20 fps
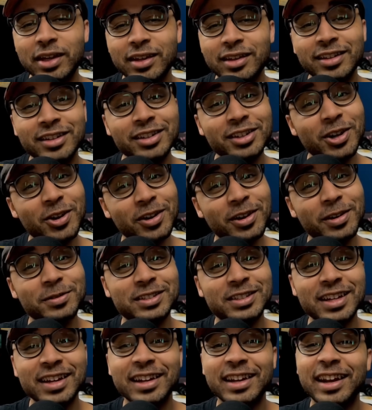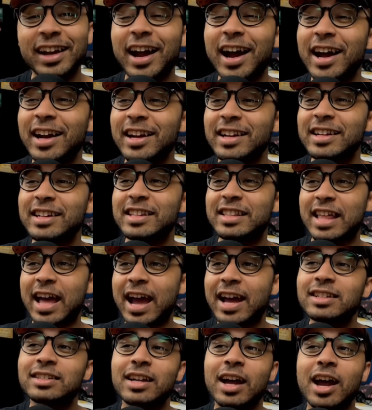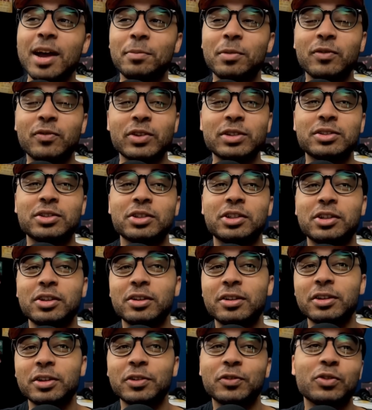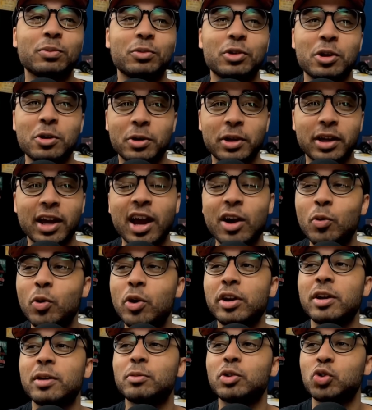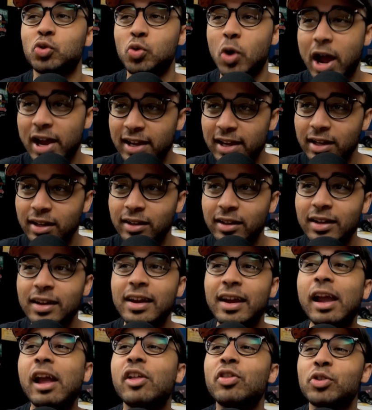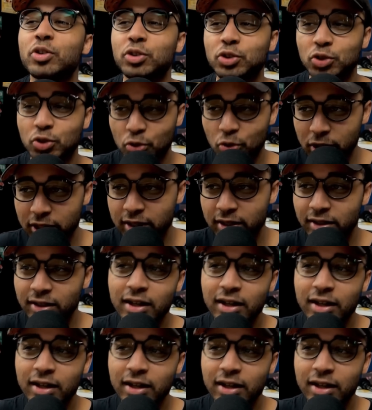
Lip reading: You know what I'm saying? Like, I need that type of insecurity from Loki. I want him crying in the street.